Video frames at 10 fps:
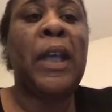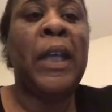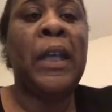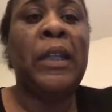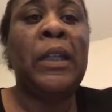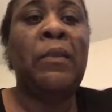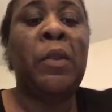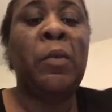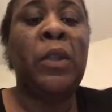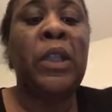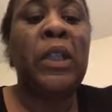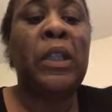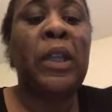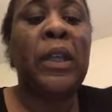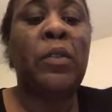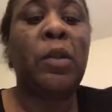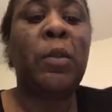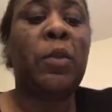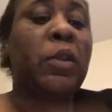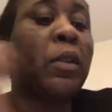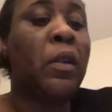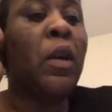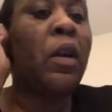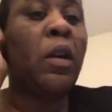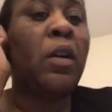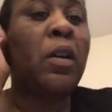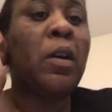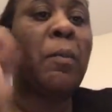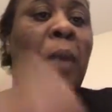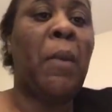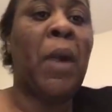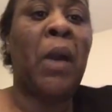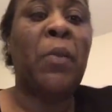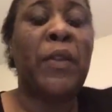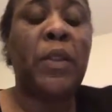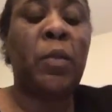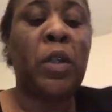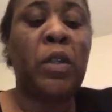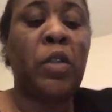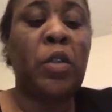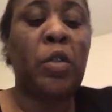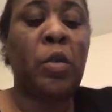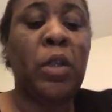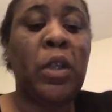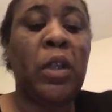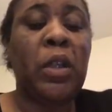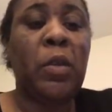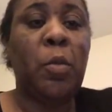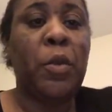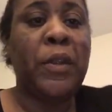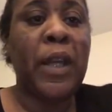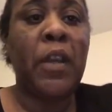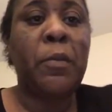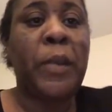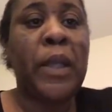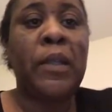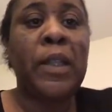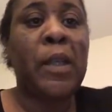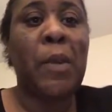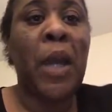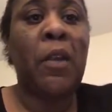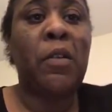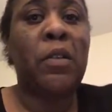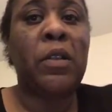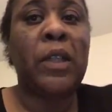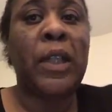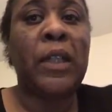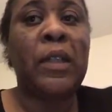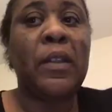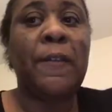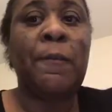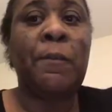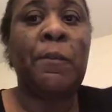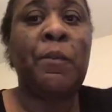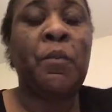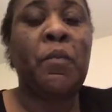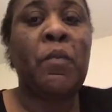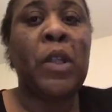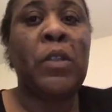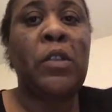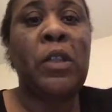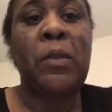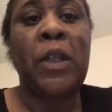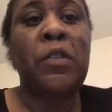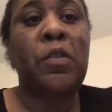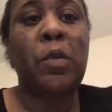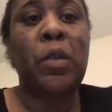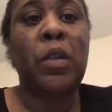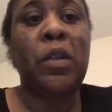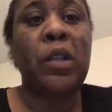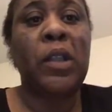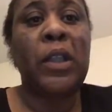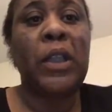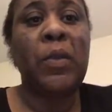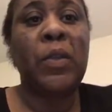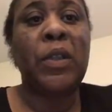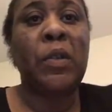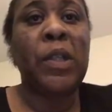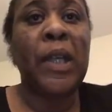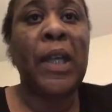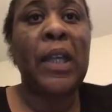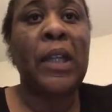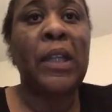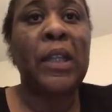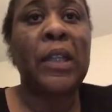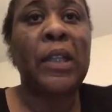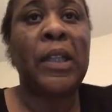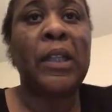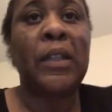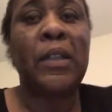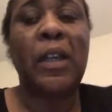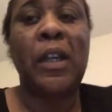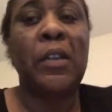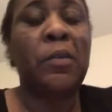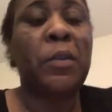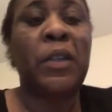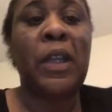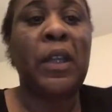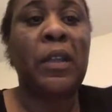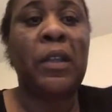and even when he had troubles with the law, my mom was the one who was there bailing him out. Like, she made sure he was okay, like 100%,